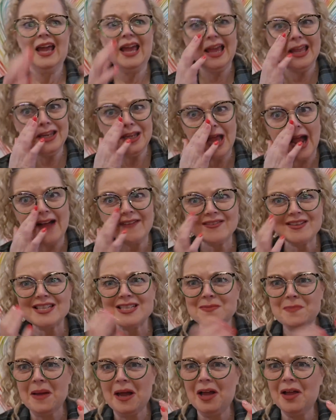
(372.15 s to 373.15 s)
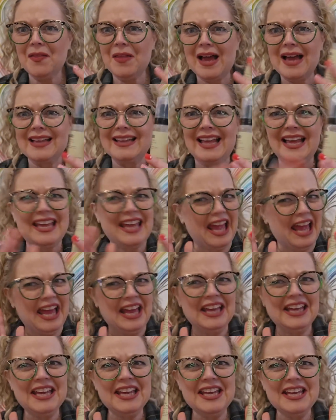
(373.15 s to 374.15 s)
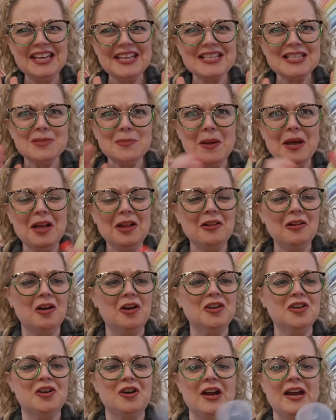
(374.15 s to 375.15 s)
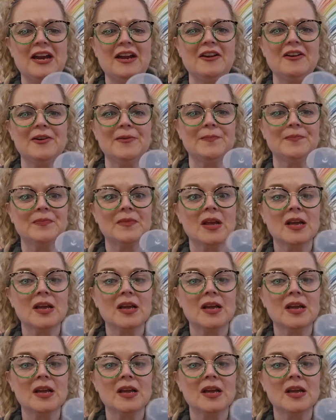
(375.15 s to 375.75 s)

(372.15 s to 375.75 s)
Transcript: And you have to smell that, like, eggy smell on your hair?